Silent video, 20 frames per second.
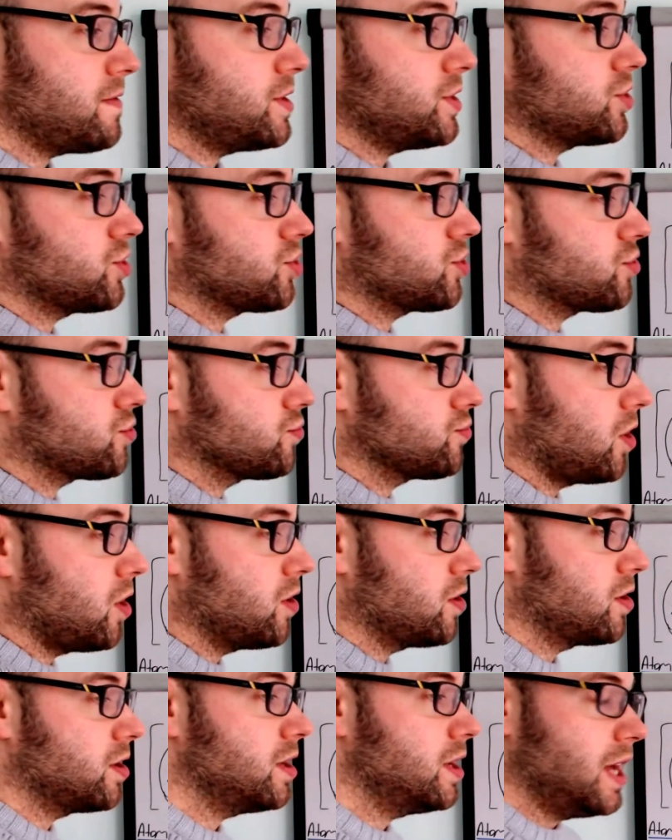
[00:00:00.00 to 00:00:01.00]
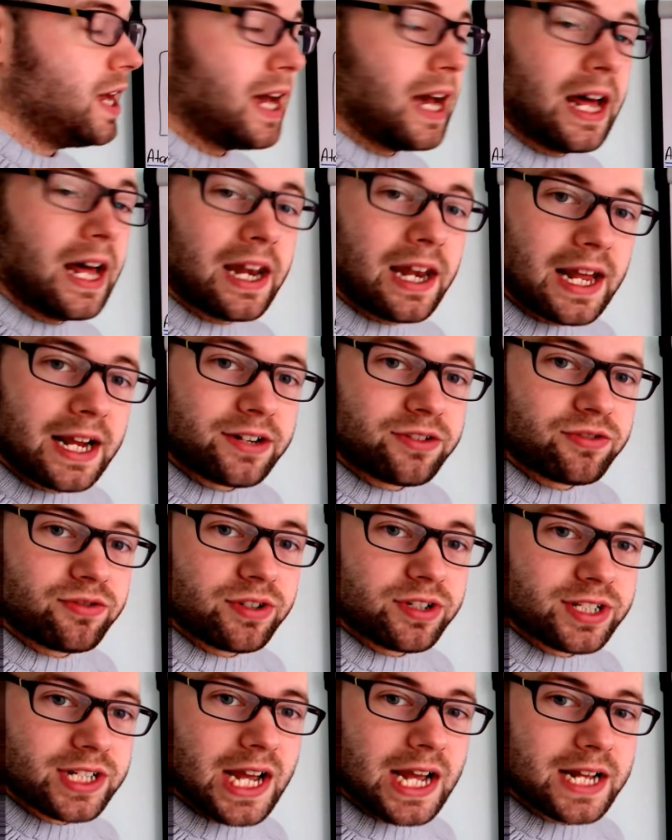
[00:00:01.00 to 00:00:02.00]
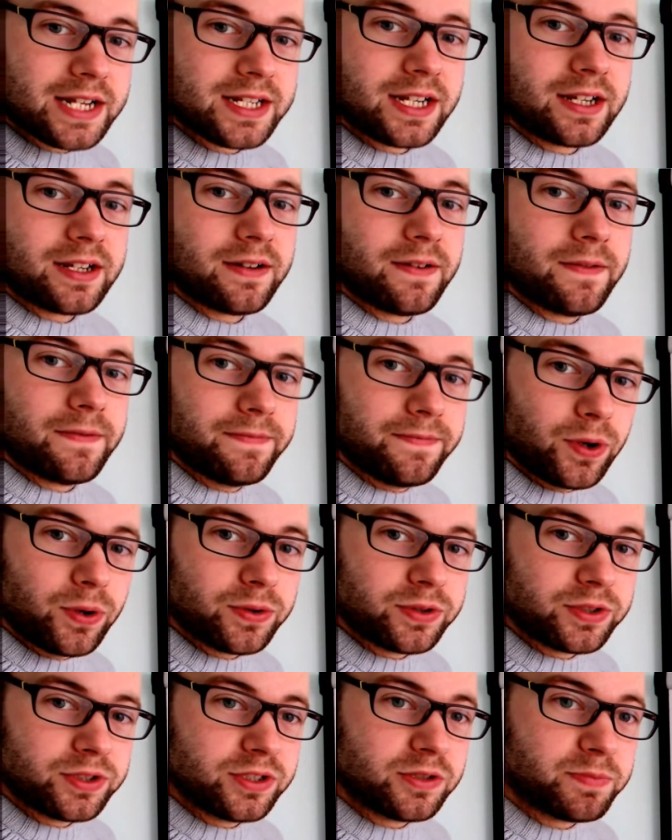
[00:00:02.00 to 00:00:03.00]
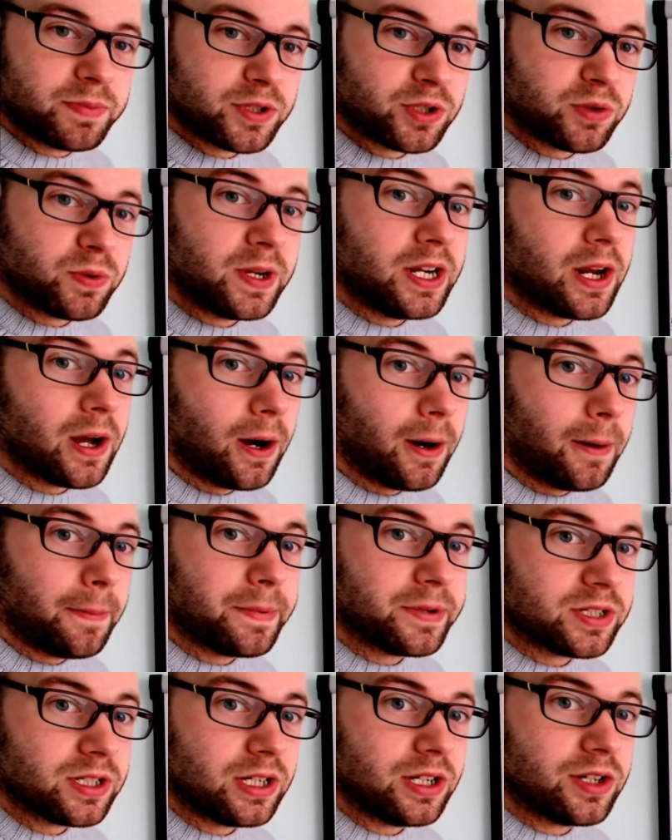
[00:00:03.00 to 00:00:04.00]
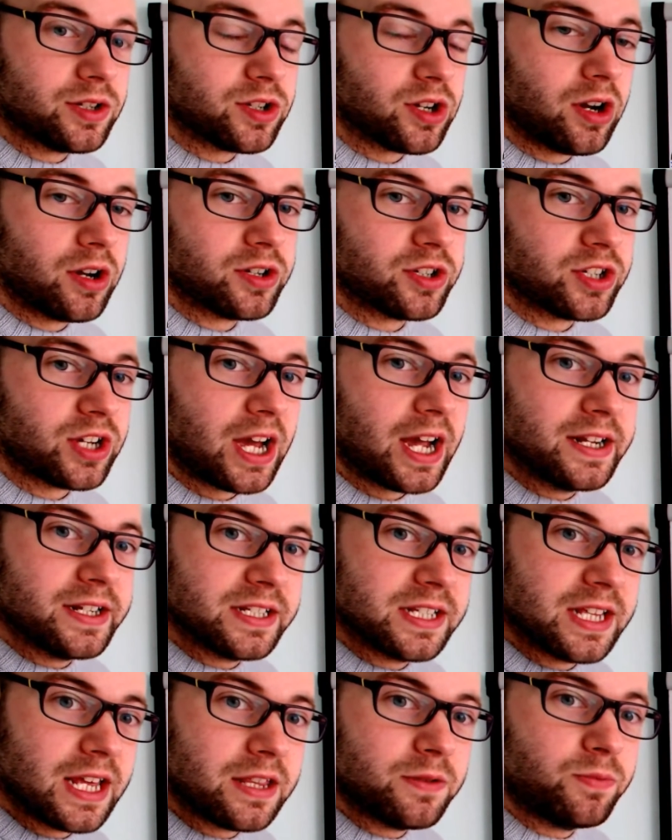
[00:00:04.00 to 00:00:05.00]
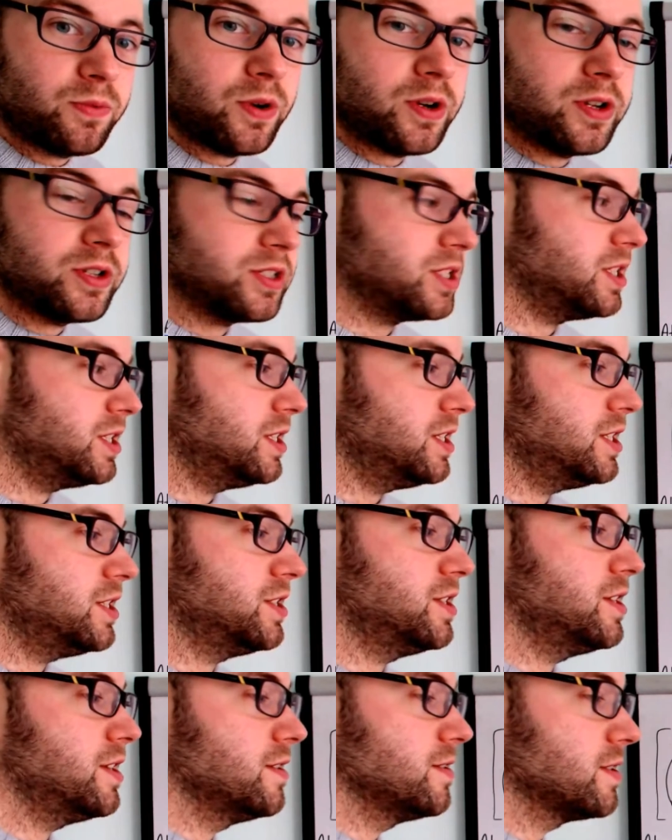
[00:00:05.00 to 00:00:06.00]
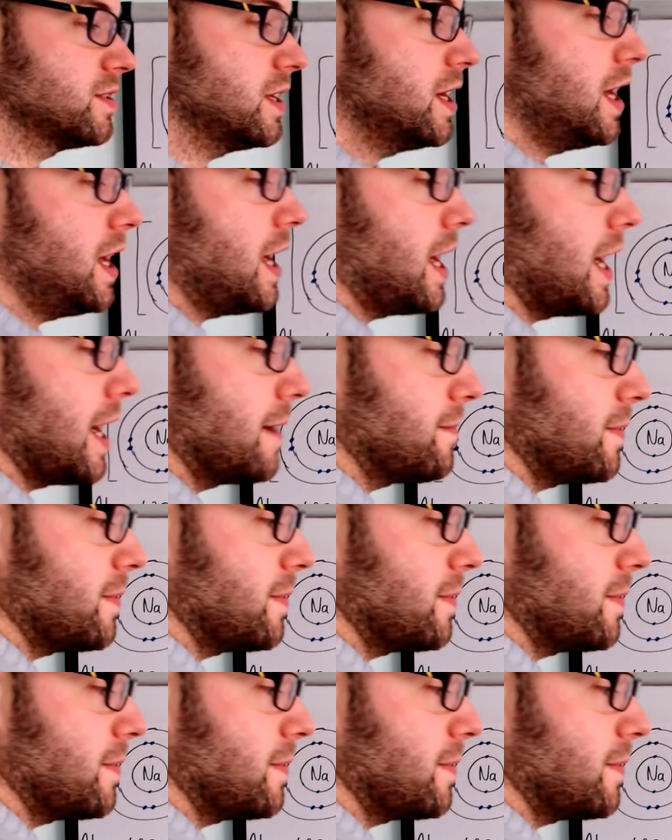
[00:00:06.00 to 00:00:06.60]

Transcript: strong electrostatic forces between oppositely charged ions. They're the words that you need to use. Um,